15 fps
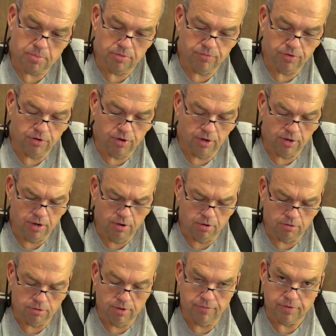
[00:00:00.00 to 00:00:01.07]
If
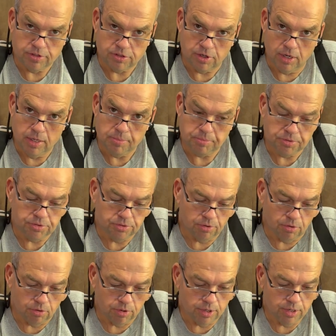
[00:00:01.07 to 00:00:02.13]
if it slips
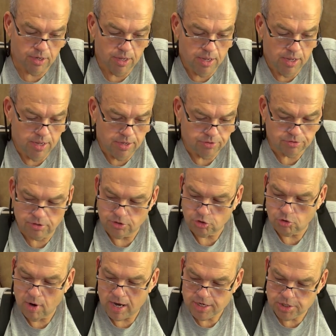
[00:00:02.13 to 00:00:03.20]
on it, it's going to
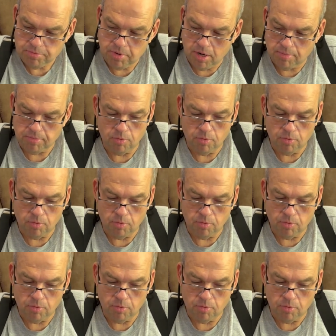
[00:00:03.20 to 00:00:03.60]
scratch them up.